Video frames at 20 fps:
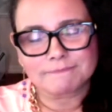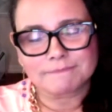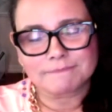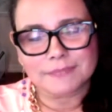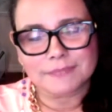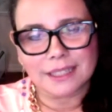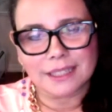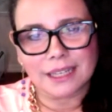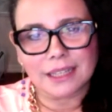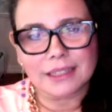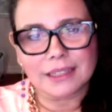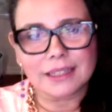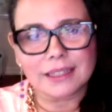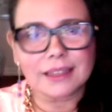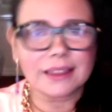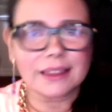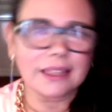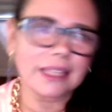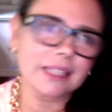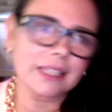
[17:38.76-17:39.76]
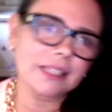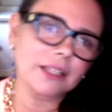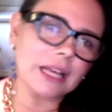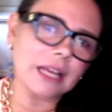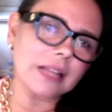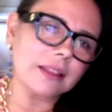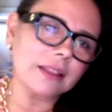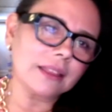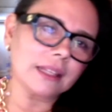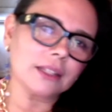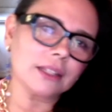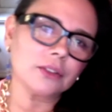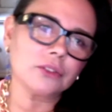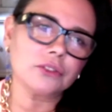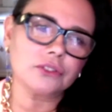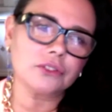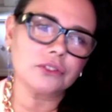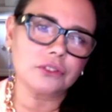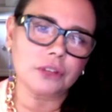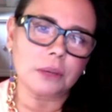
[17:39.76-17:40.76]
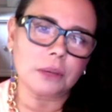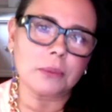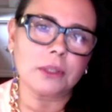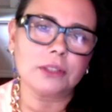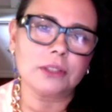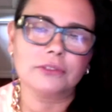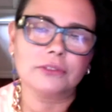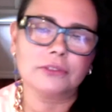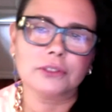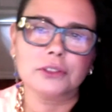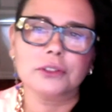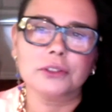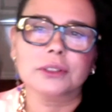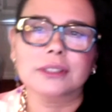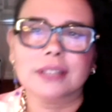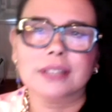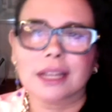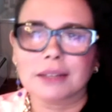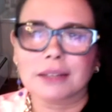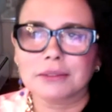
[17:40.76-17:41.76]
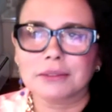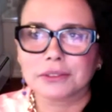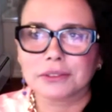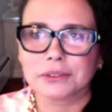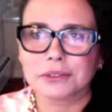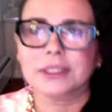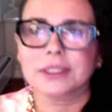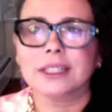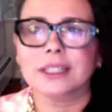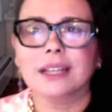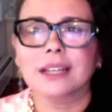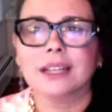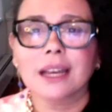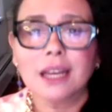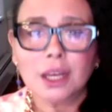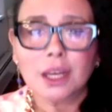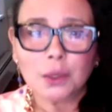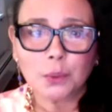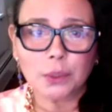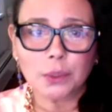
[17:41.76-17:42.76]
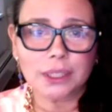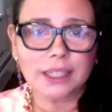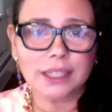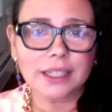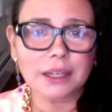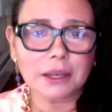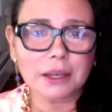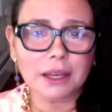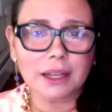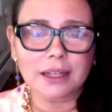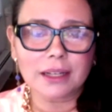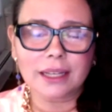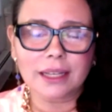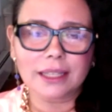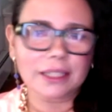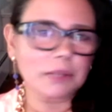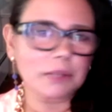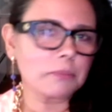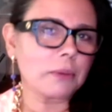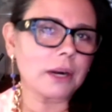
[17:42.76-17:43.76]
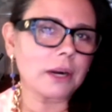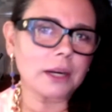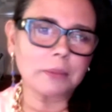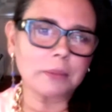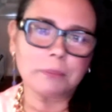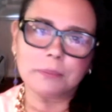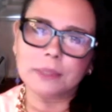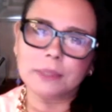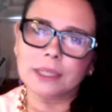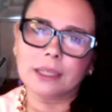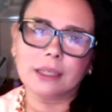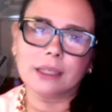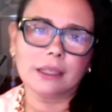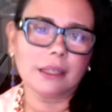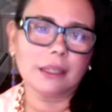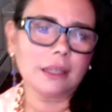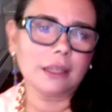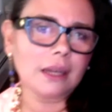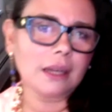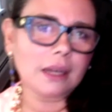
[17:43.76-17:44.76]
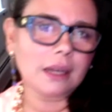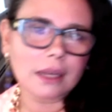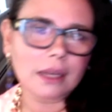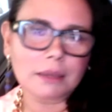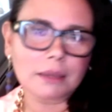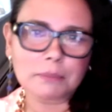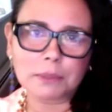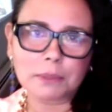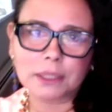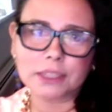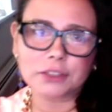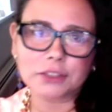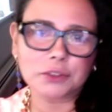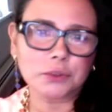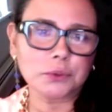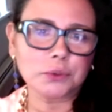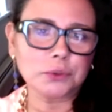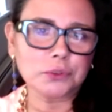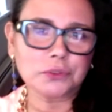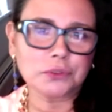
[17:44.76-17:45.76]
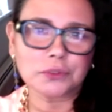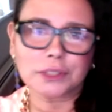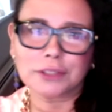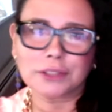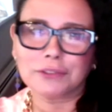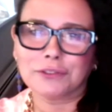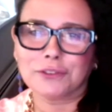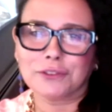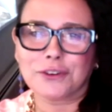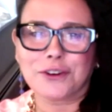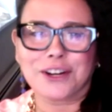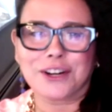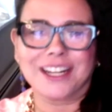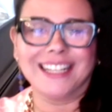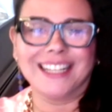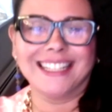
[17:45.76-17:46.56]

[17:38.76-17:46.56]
I'll thank you so much for your time, Serena. We need a part B, part 2, 3, 4.